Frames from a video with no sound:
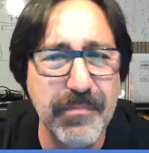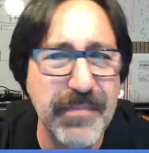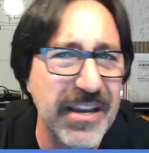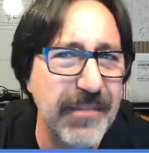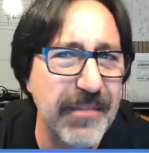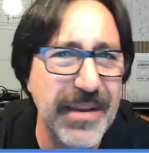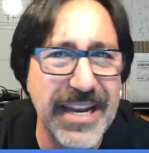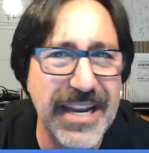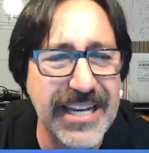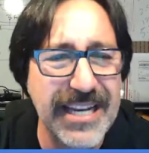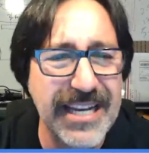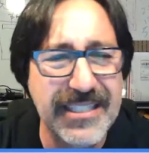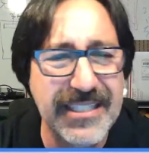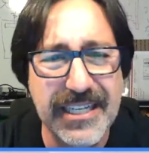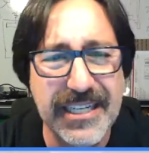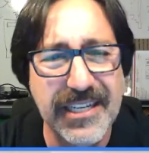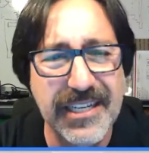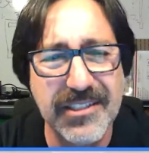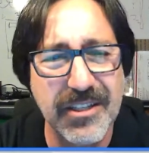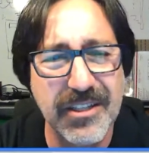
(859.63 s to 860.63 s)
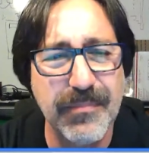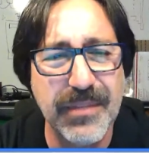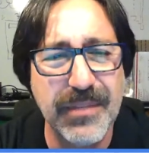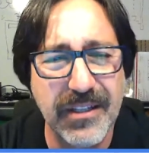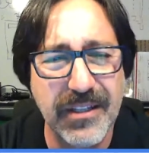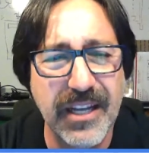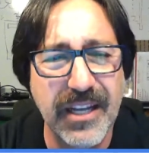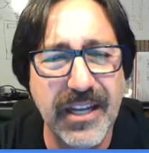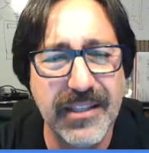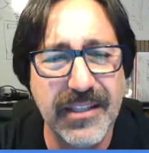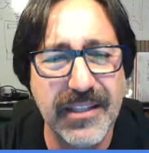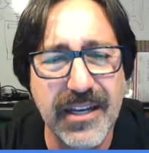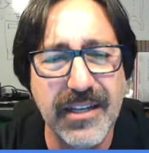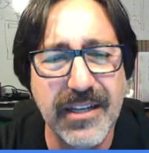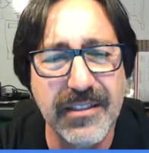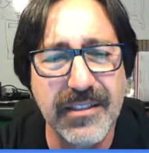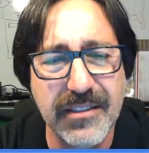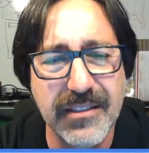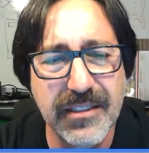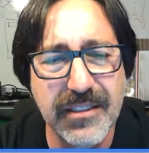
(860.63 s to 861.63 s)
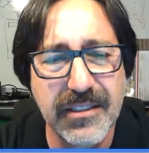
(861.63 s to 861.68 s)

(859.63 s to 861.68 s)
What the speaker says: It may have been 18, something like that.